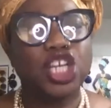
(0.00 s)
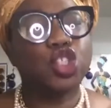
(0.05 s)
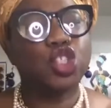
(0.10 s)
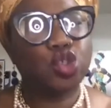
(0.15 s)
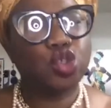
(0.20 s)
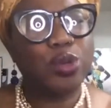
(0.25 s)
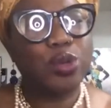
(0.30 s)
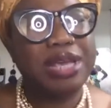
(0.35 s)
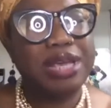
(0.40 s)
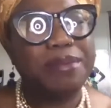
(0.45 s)

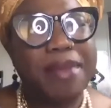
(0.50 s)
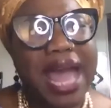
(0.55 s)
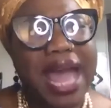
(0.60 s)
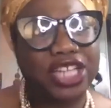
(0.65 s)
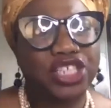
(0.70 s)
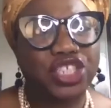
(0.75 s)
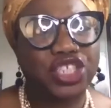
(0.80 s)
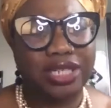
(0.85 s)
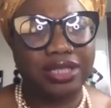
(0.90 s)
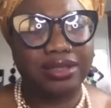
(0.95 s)
to
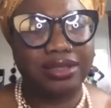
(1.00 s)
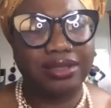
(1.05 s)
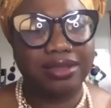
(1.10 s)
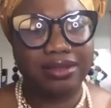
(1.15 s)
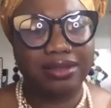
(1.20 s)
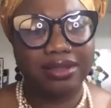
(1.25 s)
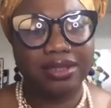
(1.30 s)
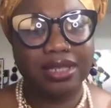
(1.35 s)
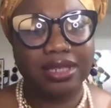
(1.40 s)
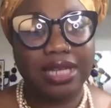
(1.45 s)
imagine
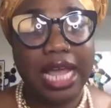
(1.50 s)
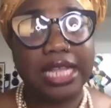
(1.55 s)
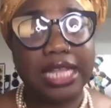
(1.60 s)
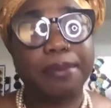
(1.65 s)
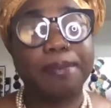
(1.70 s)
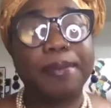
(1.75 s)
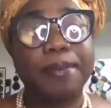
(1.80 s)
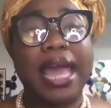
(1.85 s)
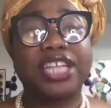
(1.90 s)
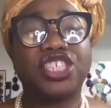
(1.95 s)
and
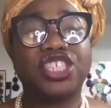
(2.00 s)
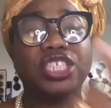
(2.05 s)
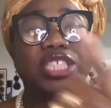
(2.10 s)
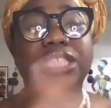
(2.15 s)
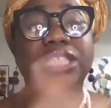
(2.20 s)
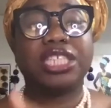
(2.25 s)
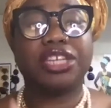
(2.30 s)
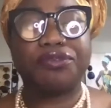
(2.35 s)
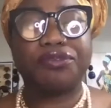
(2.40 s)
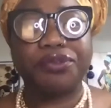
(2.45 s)
imagine
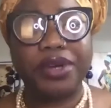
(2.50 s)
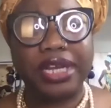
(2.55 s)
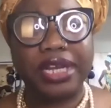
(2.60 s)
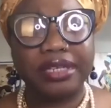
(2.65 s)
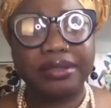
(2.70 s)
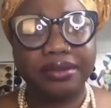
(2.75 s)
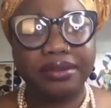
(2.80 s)
different,